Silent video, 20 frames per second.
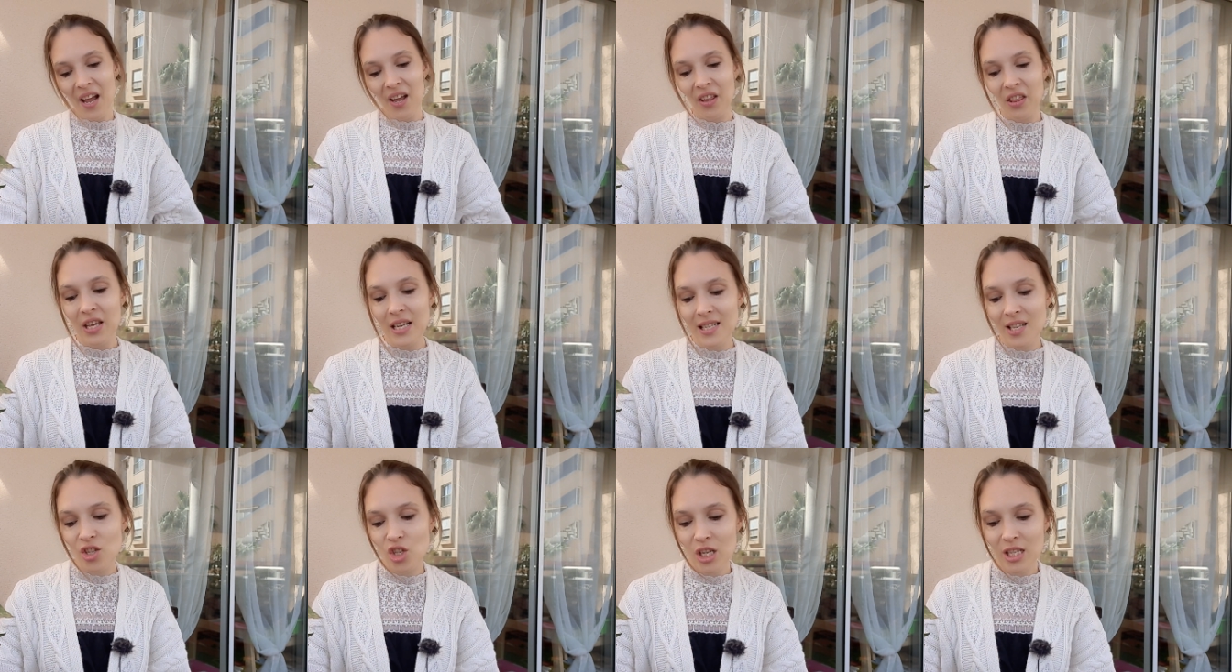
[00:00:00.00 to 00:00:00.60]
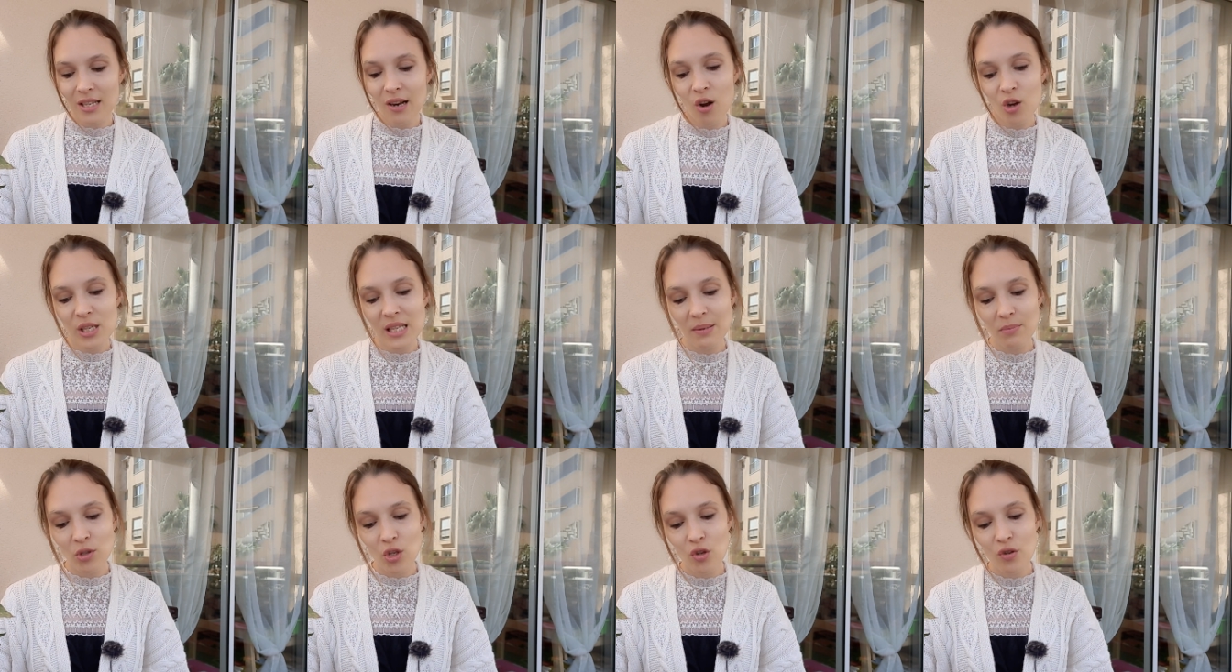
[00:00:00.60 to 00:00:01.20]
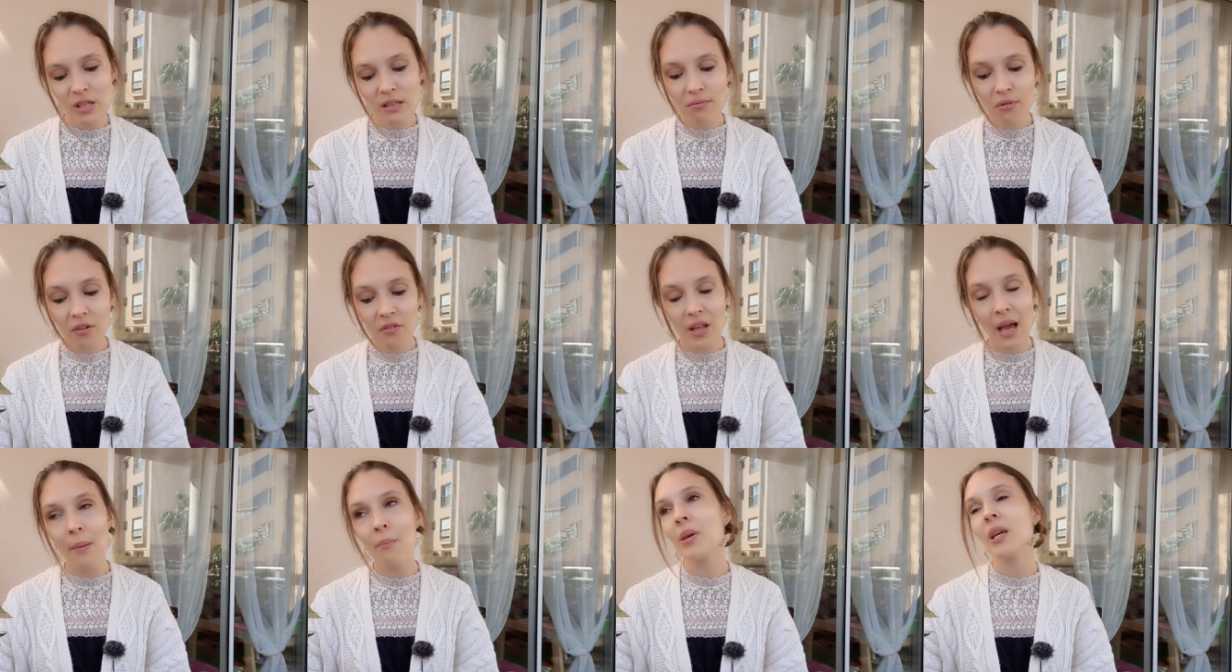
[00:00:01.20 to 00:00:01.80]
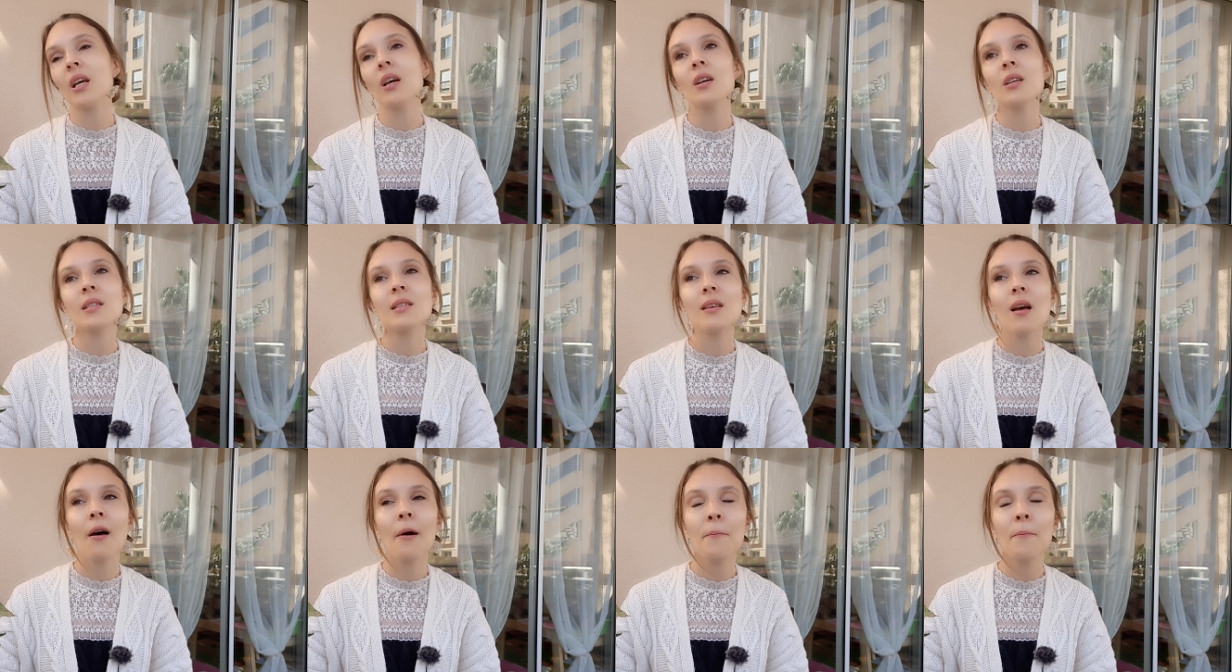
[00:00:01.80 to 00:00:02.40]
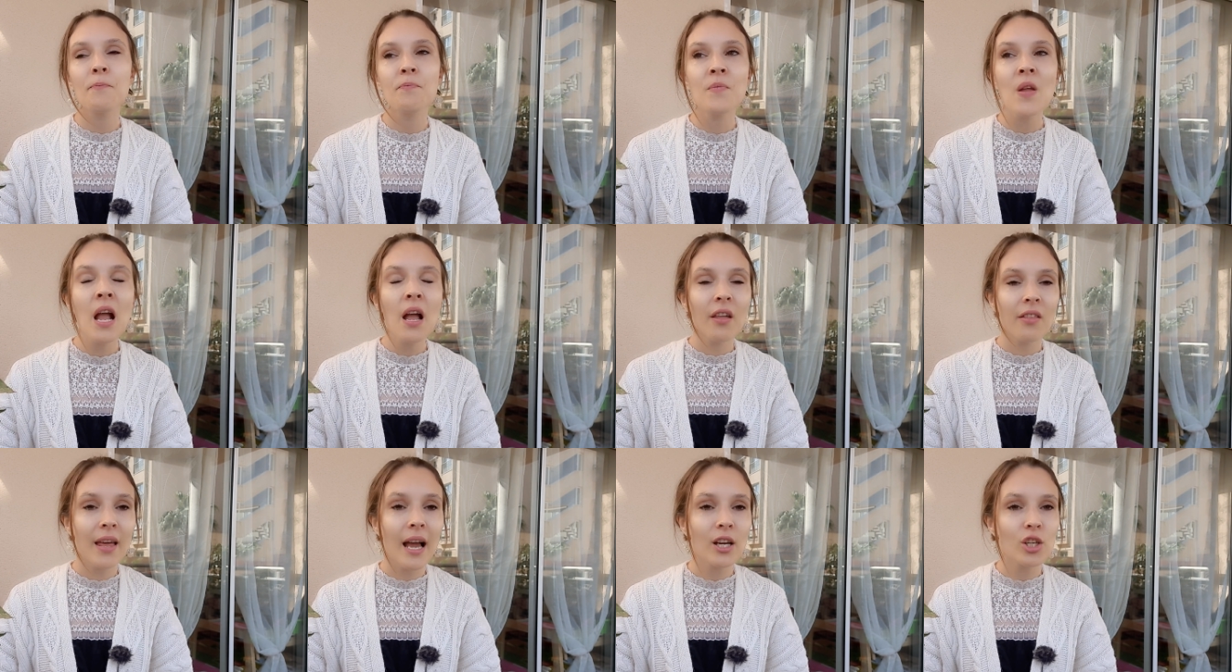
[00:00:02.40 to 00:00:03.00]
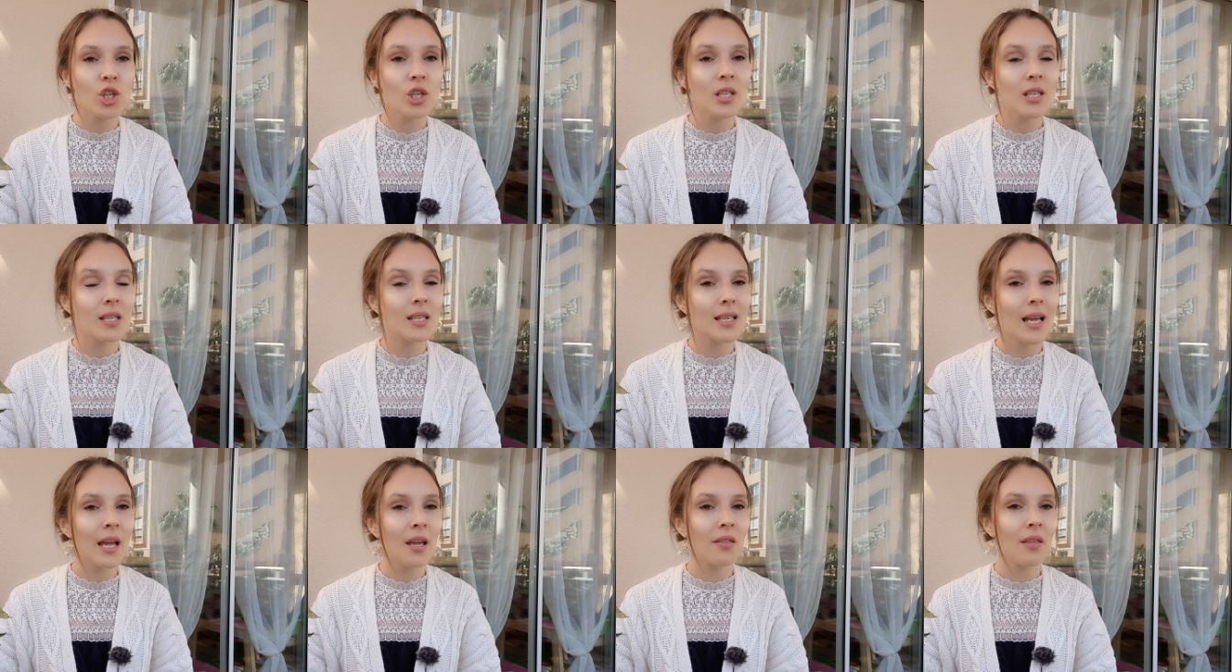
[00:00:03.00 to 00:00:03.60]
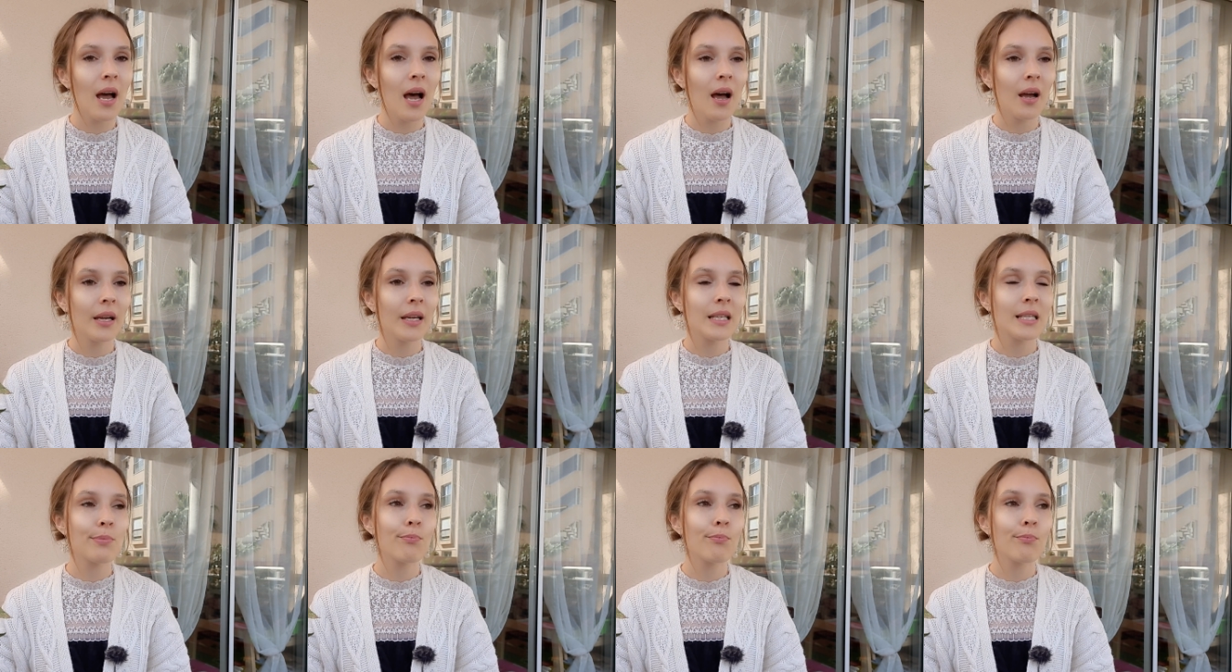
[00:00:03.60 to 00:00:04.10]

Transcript: This is just awesome news for them, because they actually say that